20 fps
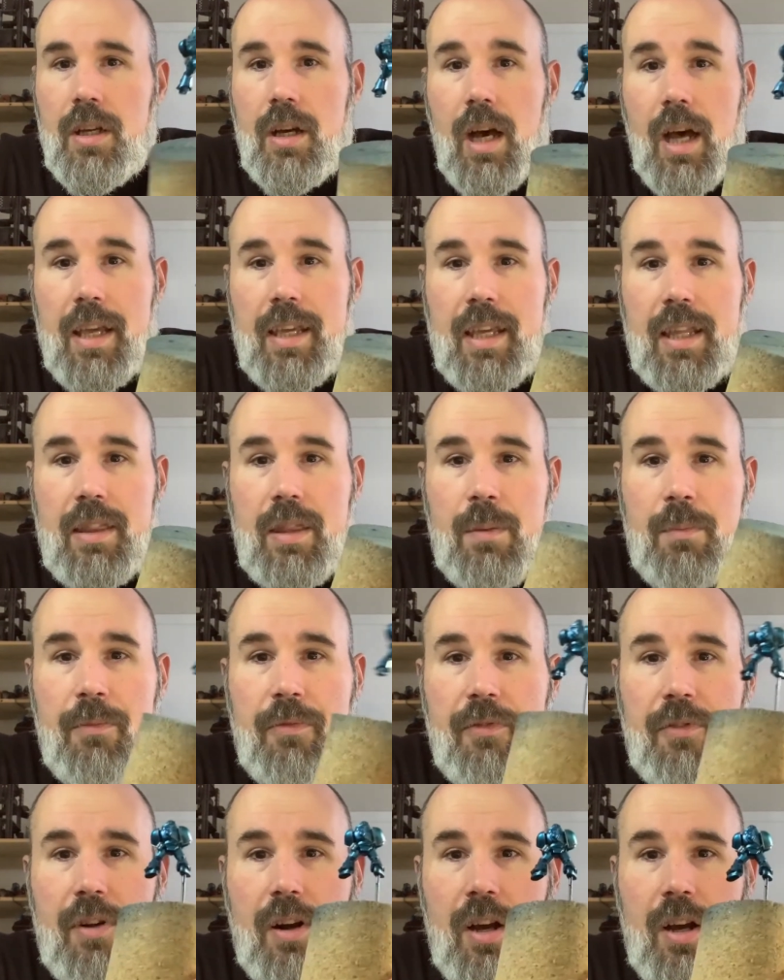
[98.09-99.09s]
I get them
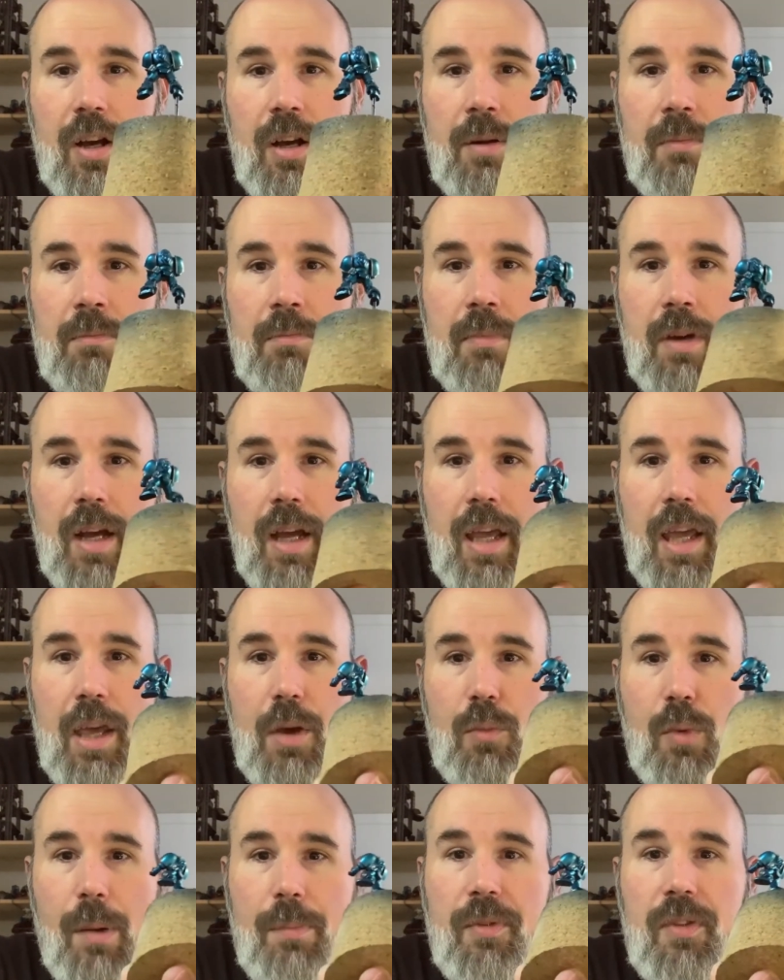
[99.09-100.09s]
from a
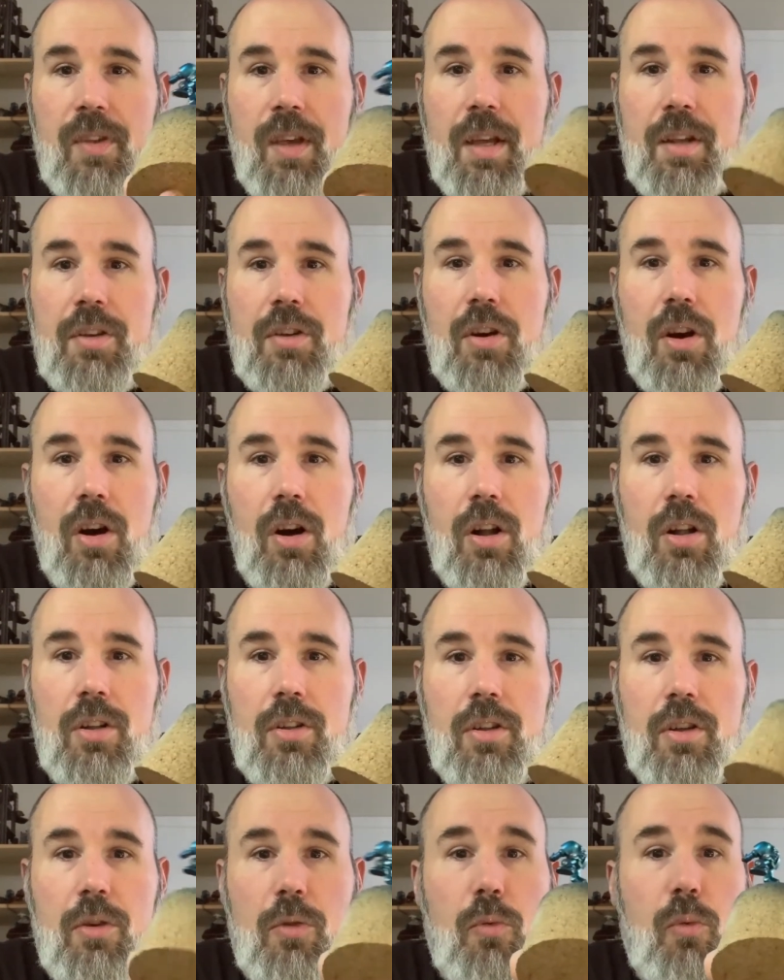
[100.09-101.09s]
website
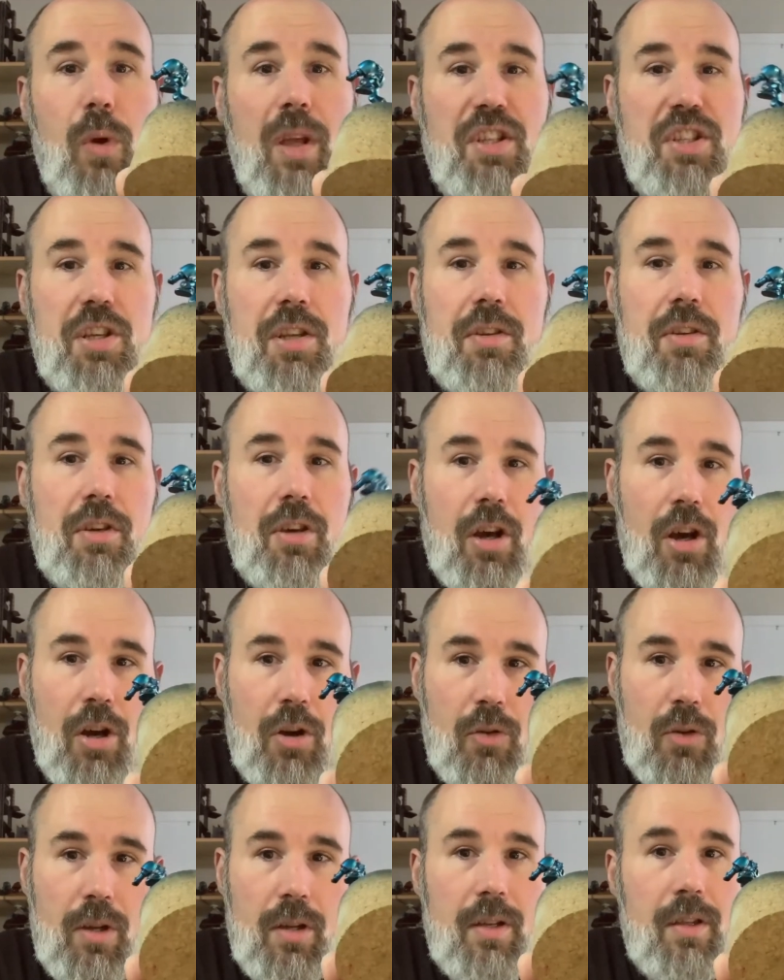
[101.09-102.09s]
called Widget
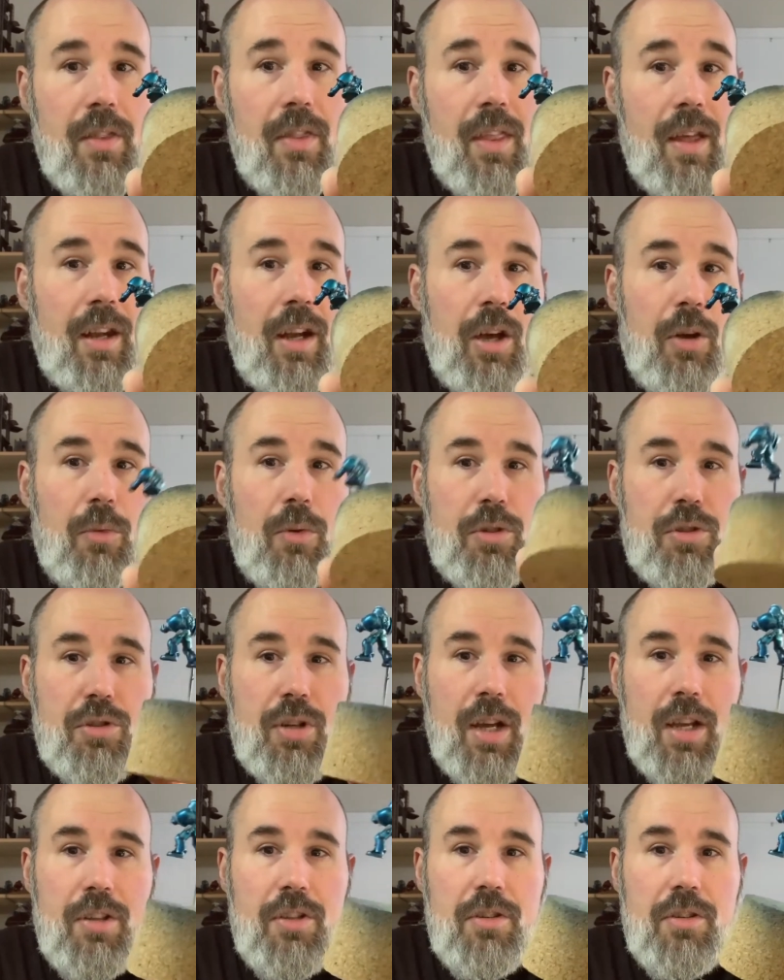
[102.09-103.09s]
Co. that I will
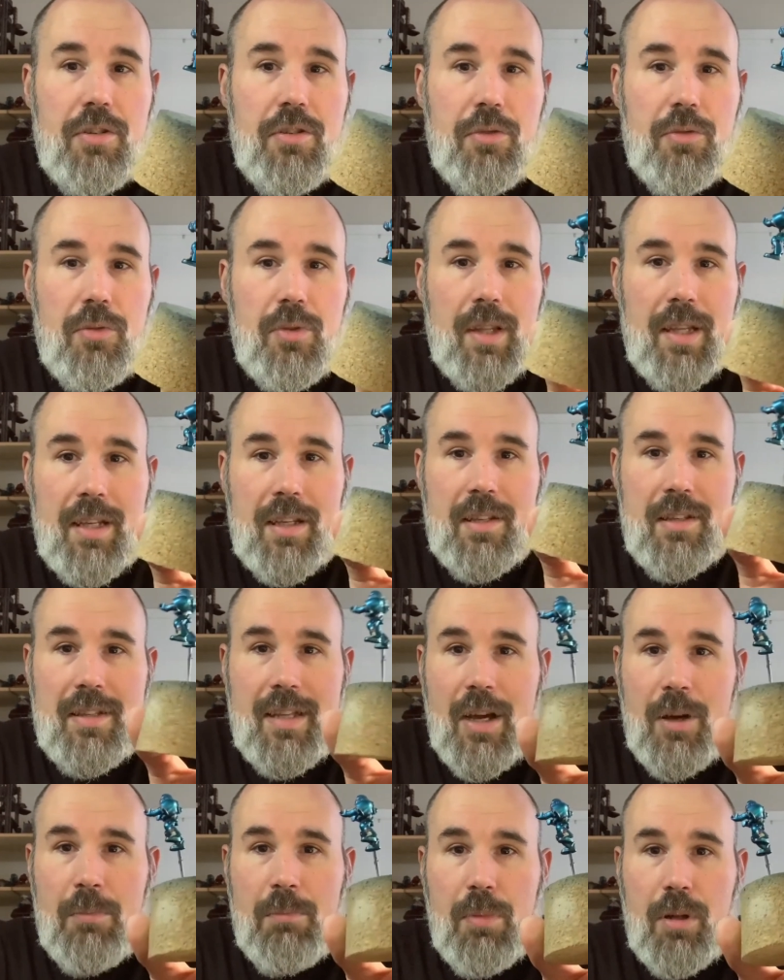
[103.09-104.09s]
try to link
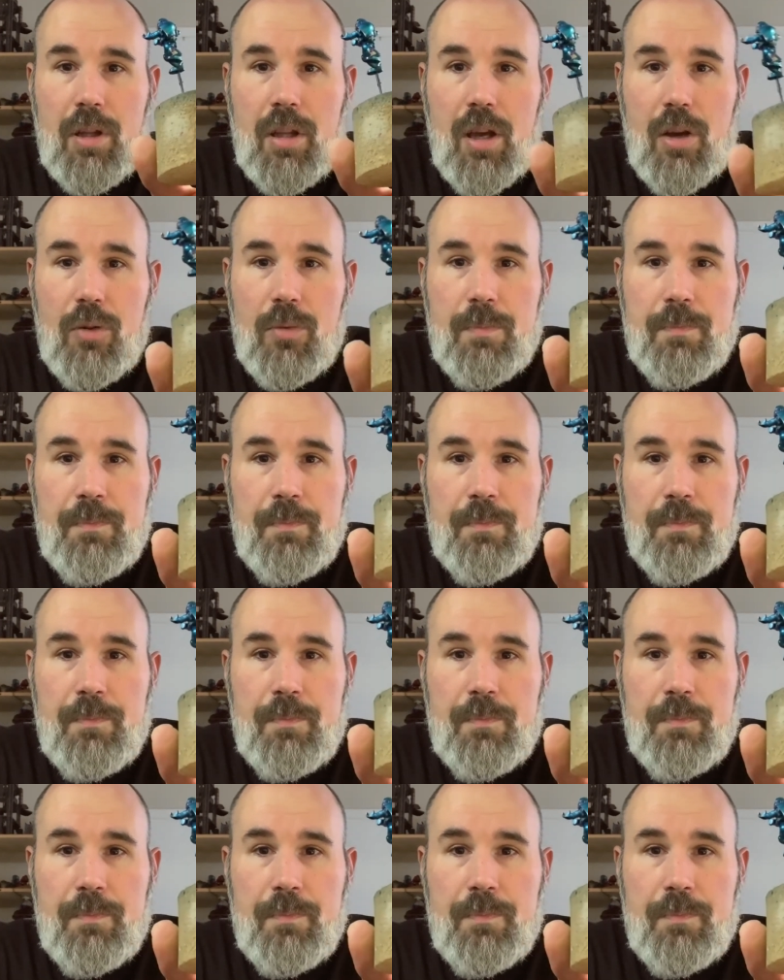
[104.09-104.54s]
down below.